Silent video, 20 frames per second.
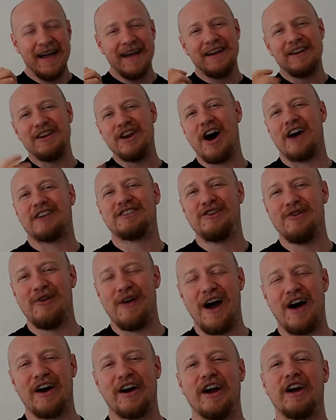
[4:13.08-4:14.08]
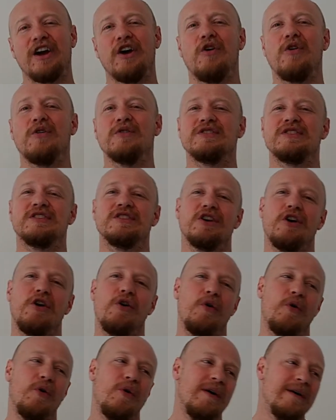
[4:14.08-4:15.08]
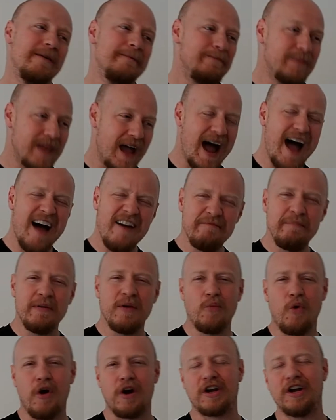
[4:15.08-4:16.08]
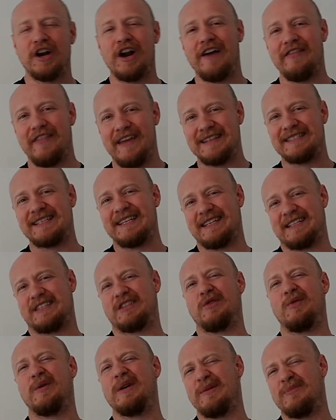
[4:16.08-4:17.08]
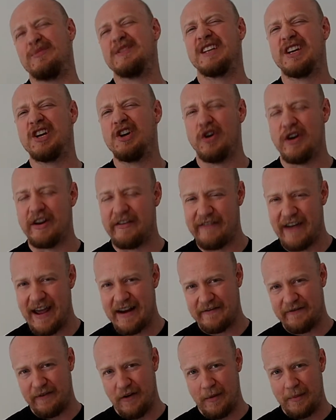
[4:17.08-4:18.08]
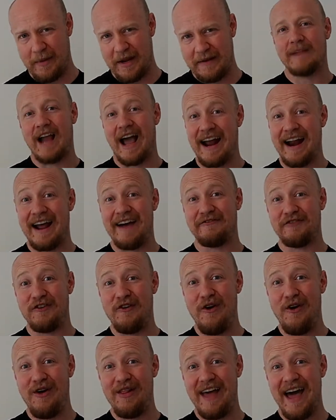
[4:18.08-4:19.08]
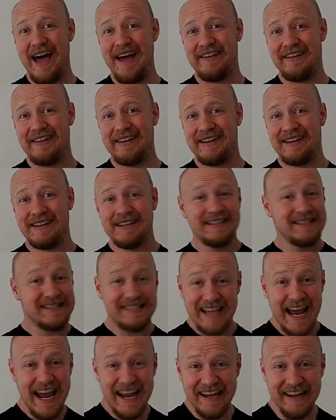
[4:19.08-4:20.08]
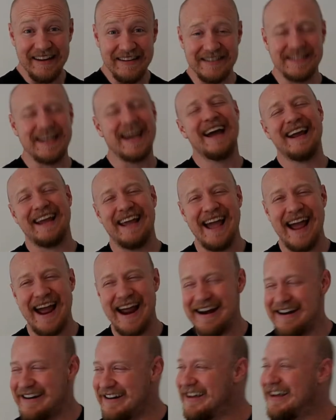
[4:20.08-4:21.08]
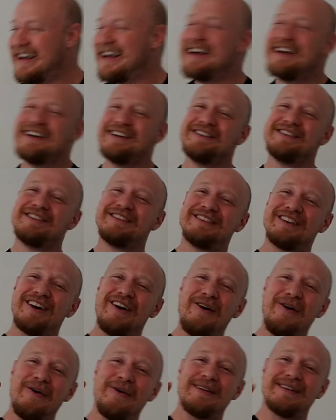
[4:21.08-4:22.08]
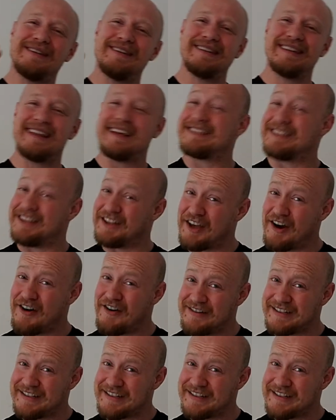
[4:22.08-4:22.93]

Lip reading: not too long ago. So I have been working on this, so it was a good event for me. And after all that, second again. So that's the 3rd